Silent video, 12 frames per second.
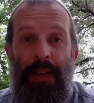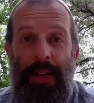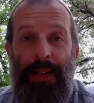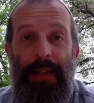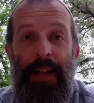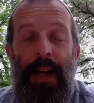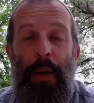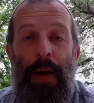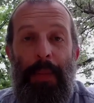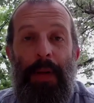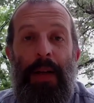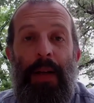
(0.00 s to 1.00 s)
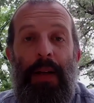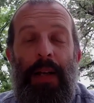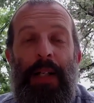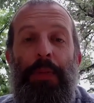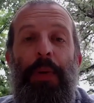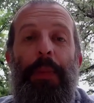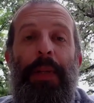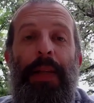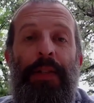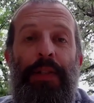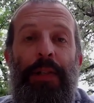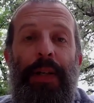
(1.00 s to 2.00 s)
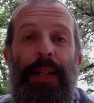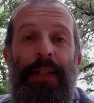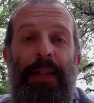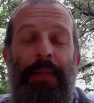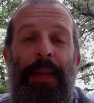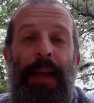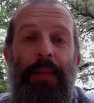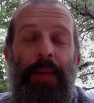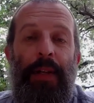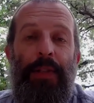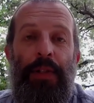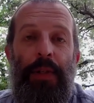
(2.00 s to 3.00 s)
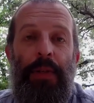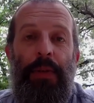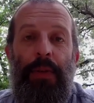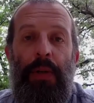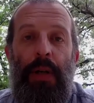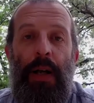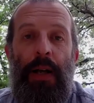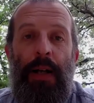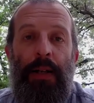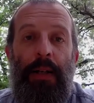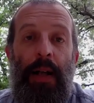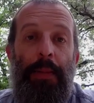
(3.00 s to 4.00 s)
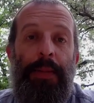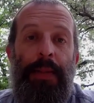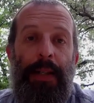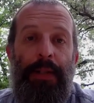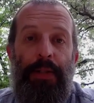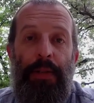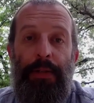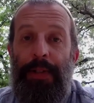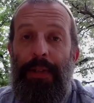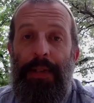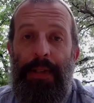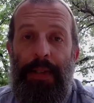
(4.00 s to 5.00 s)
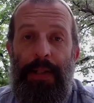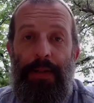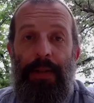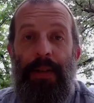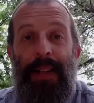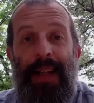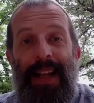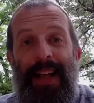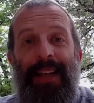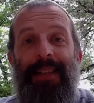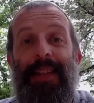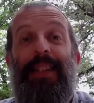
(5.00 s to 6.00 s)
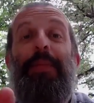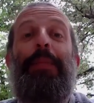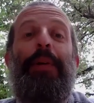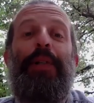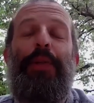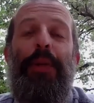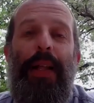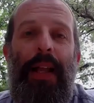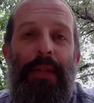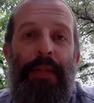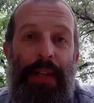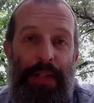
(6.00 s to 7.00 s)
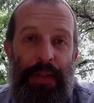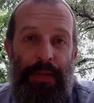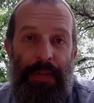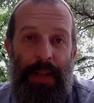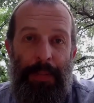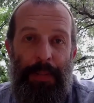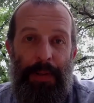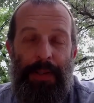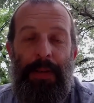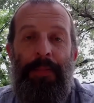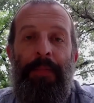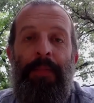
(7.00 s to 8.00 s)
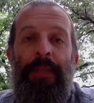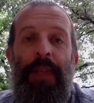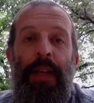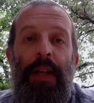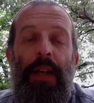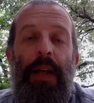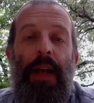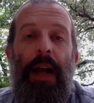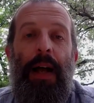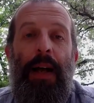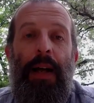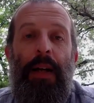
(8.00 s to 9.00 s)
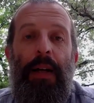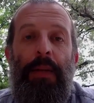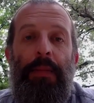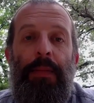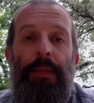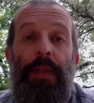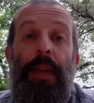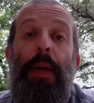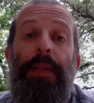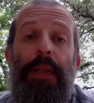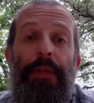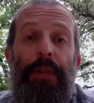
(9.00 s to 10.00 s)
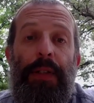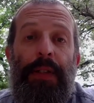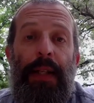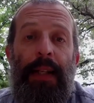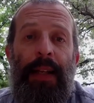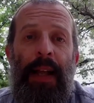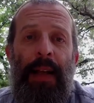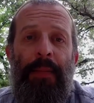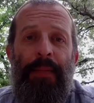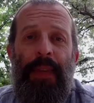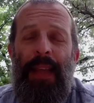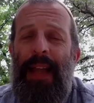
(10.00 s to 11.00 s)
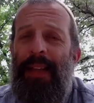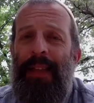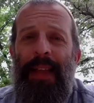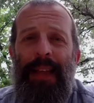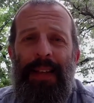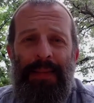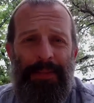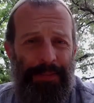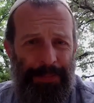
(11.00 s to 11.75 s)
right? To go up. Because we believe in Judaism that when a Jew comes to Israel, returns to Israel, it's a spiritual elevation for that person. So that was the first Aliyah, and they